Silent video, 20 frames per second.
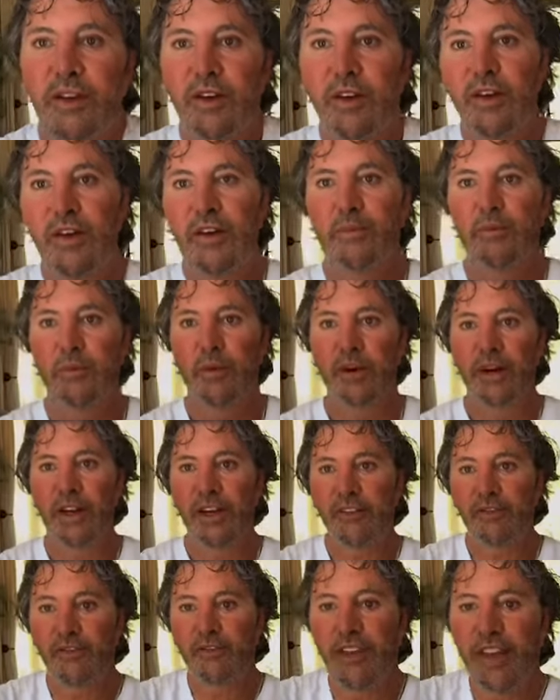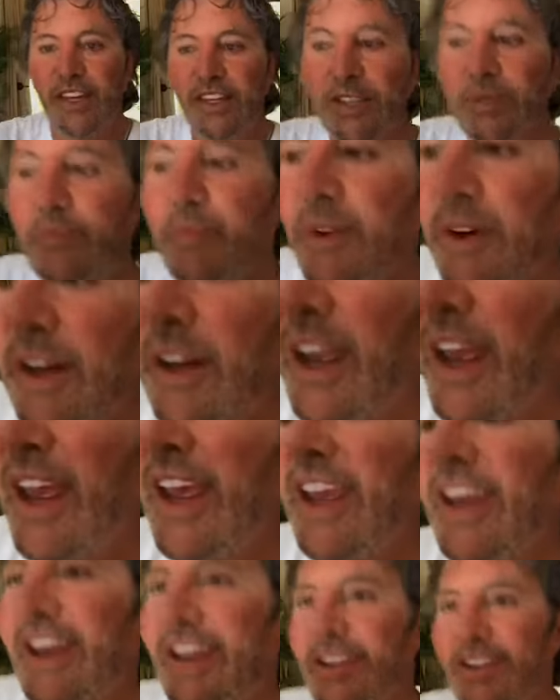Good morning, Facebook.
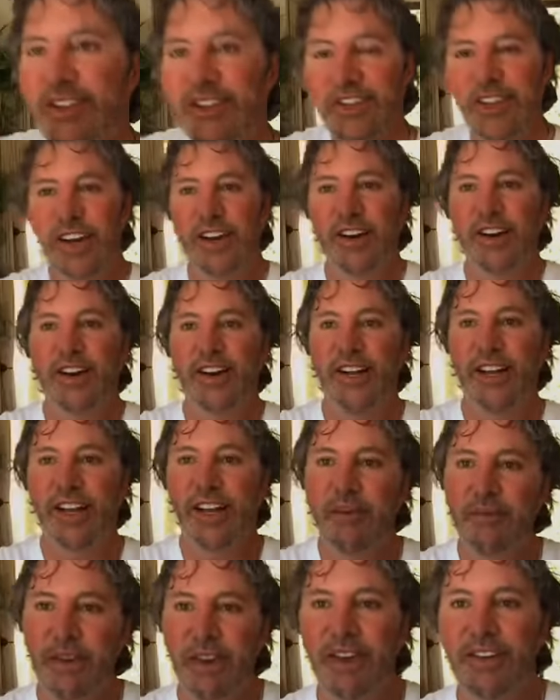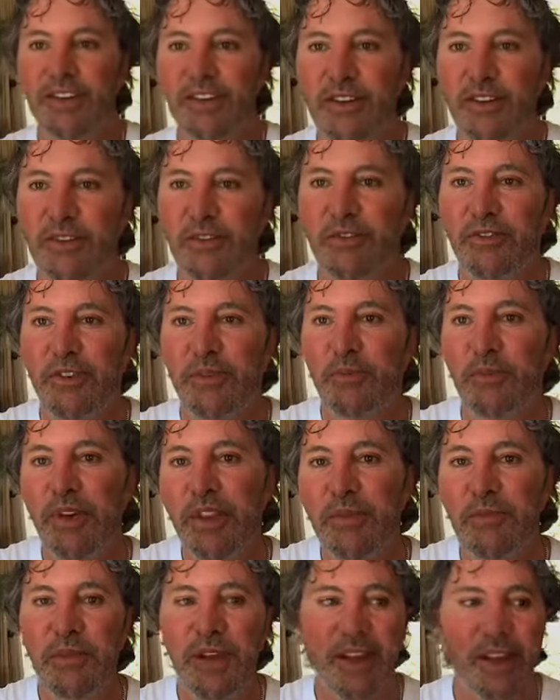Hey, it's Gerry coming to you from
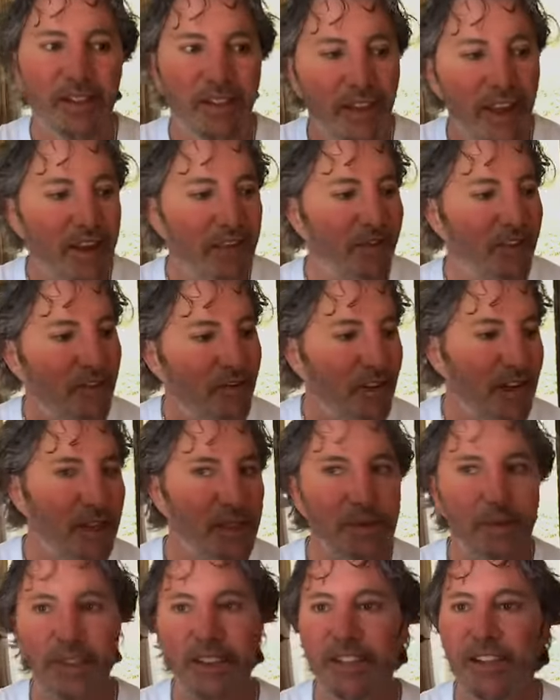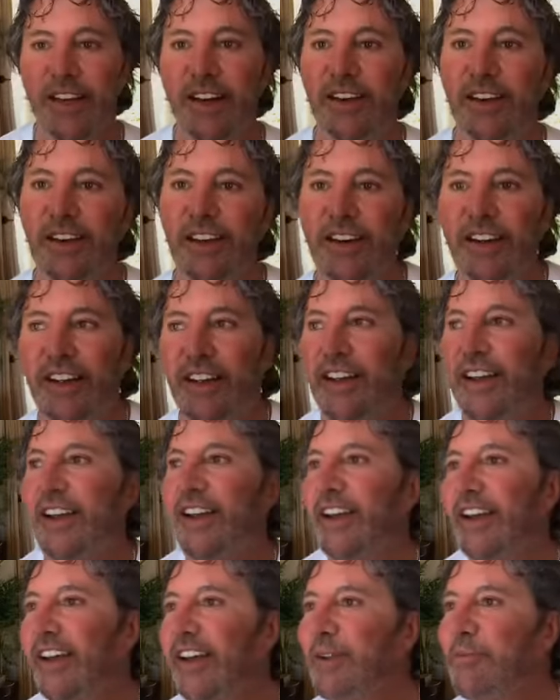Rythmia Life Advancement Center
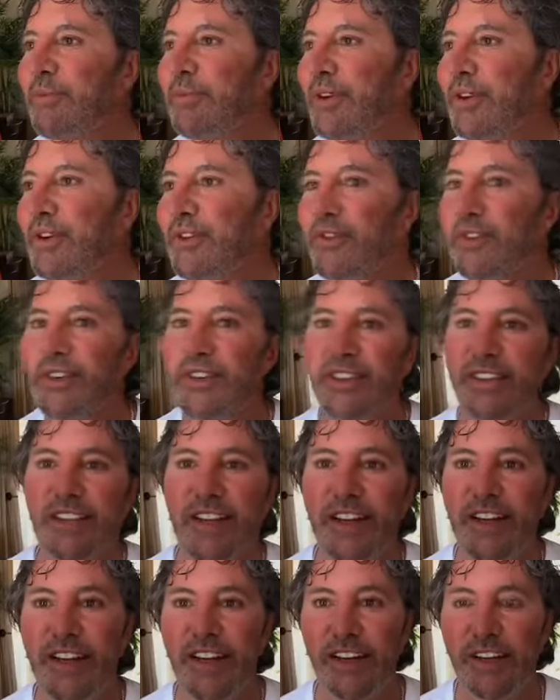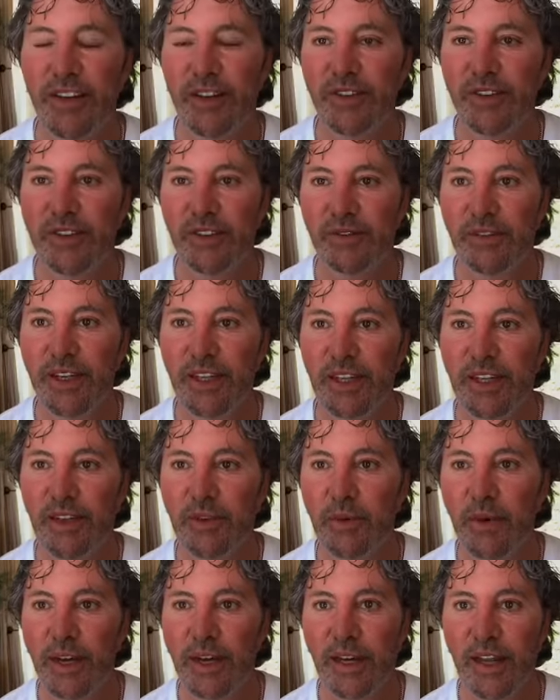in beautiful, sunny Costa Rica,
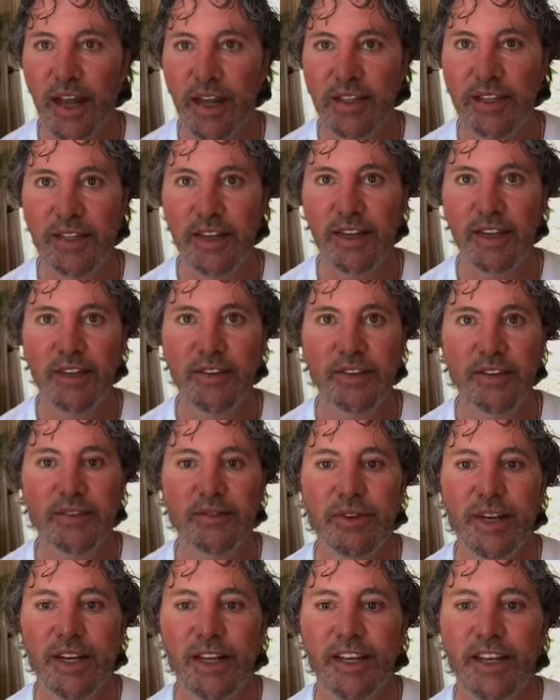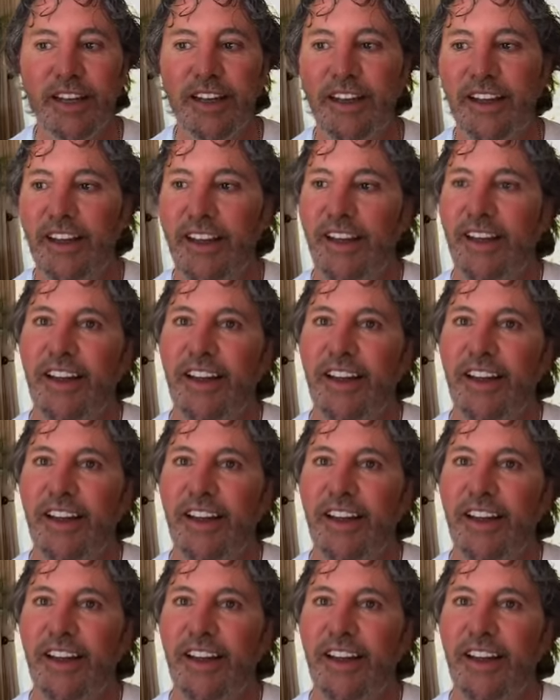Guanacaste, Costa Rica.